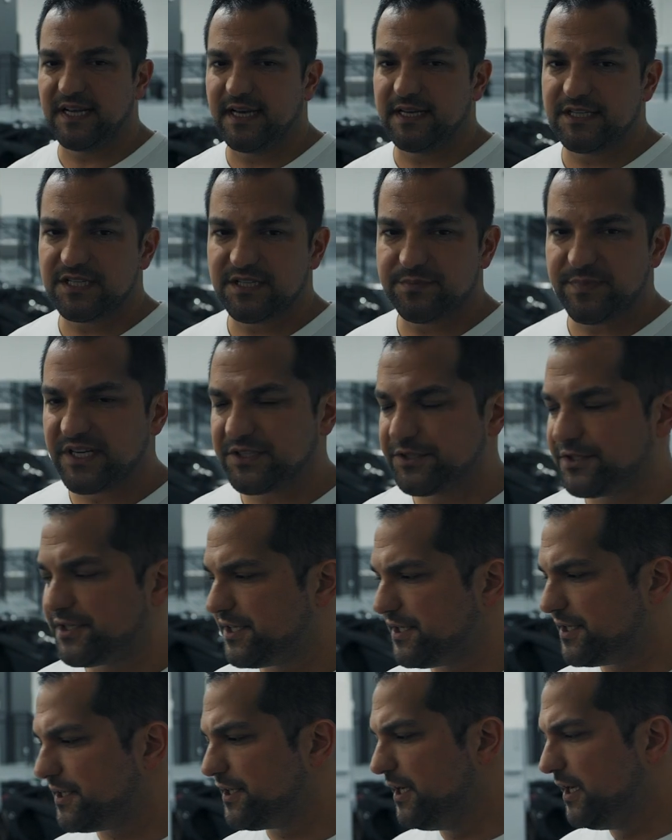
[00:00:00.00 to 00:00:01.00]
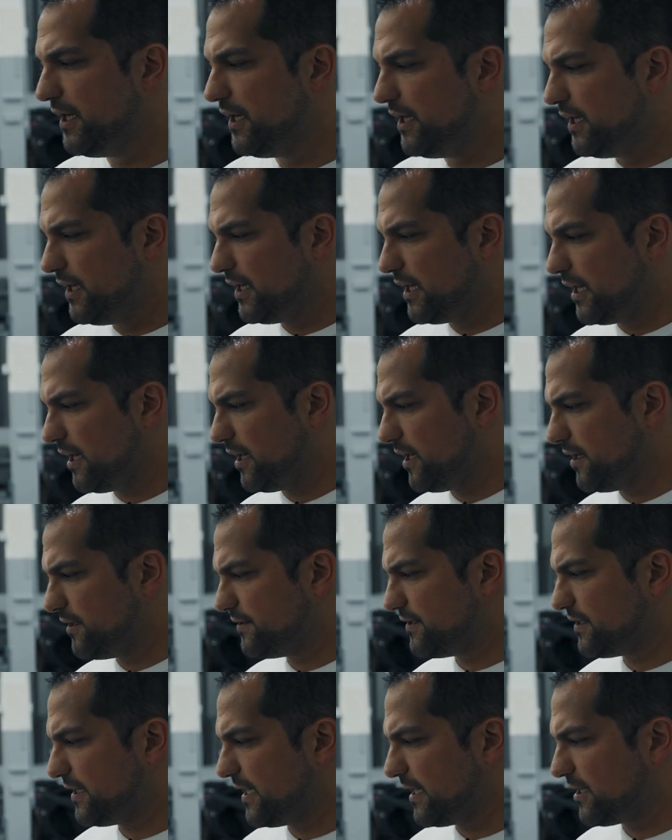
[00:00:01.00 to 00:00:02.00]
I had a Spectre here
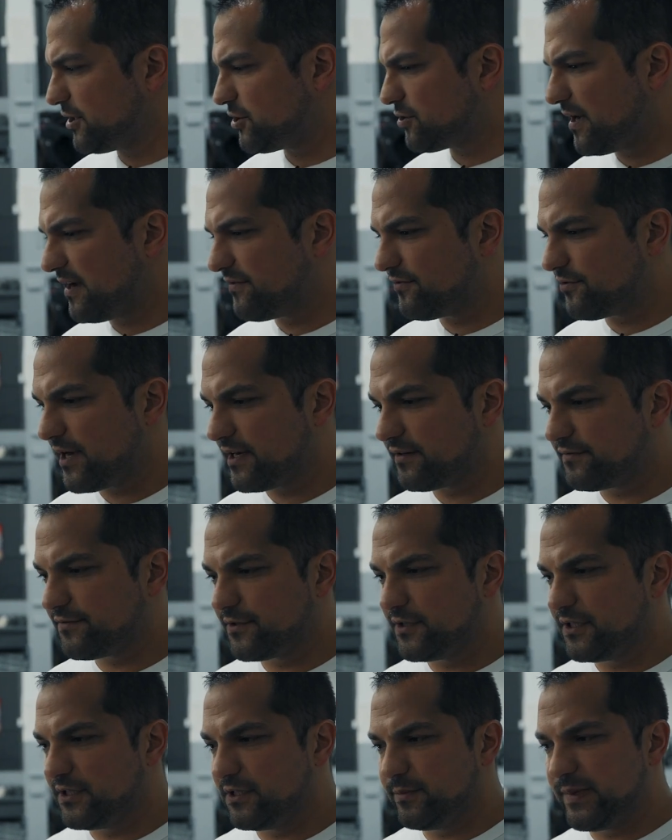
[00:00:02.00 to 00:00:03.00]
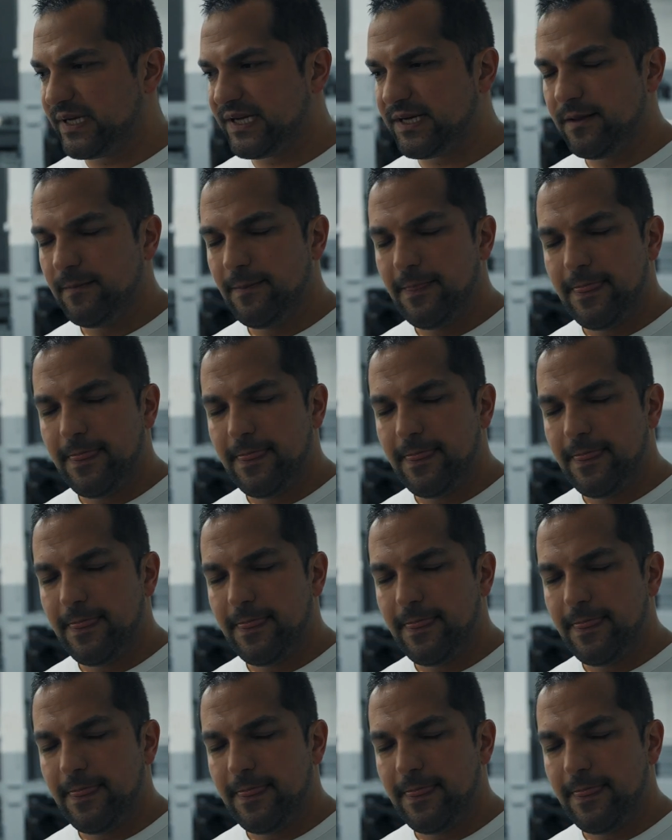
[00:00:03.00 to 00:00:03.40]
to kind of drive around for a little bit.